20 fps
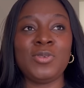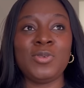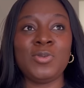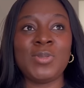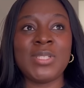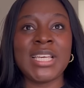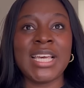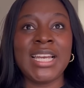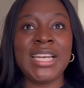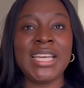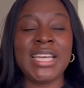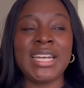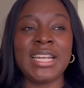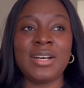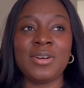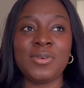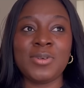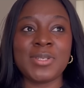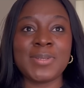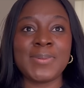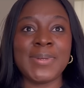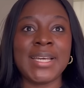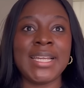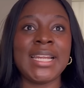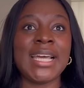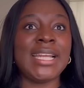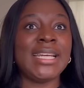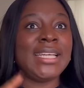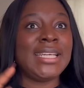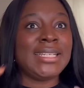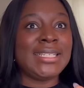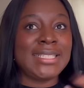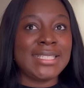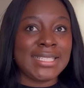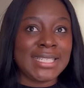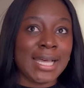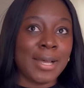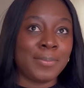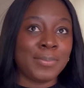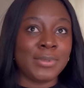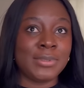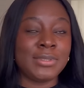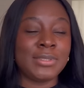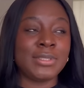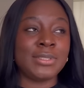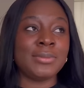Utali and her husband, and then this happened.